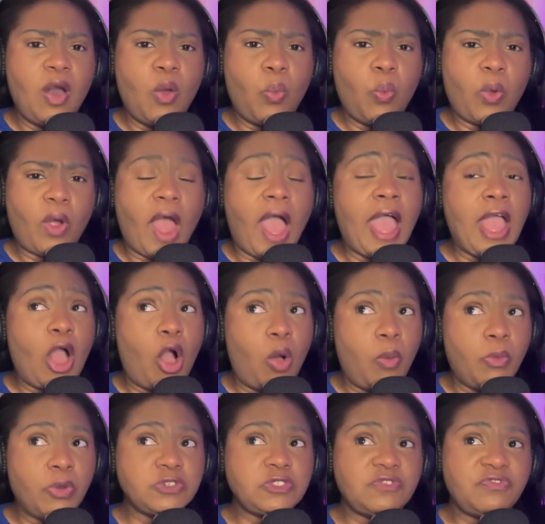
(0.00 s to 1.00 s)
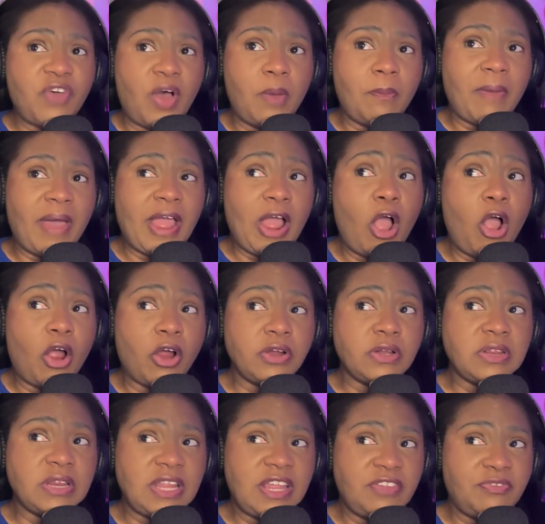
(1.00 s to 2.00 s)
where I almost felt my
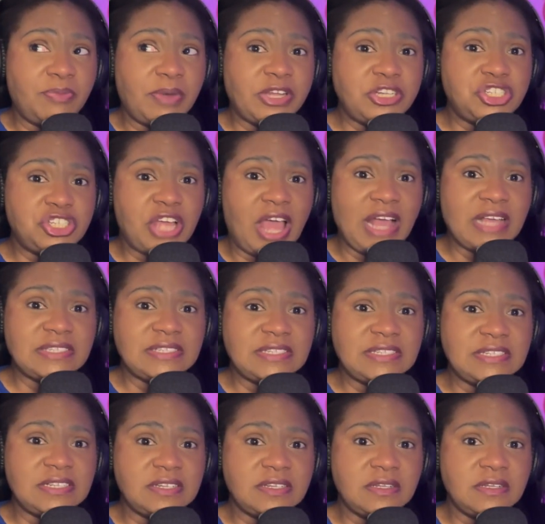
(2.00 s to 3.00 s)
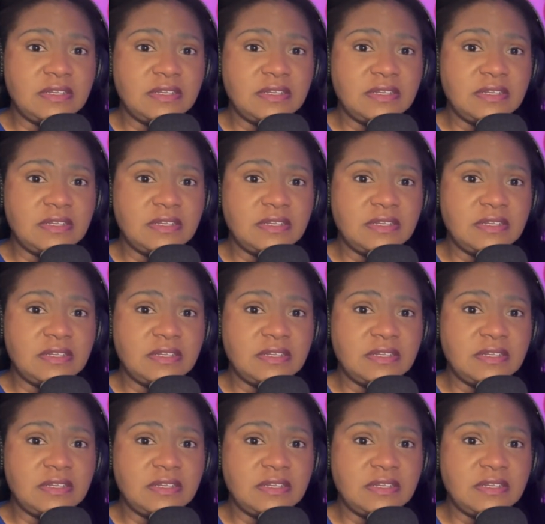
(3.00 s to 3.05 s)
heart leave my chest.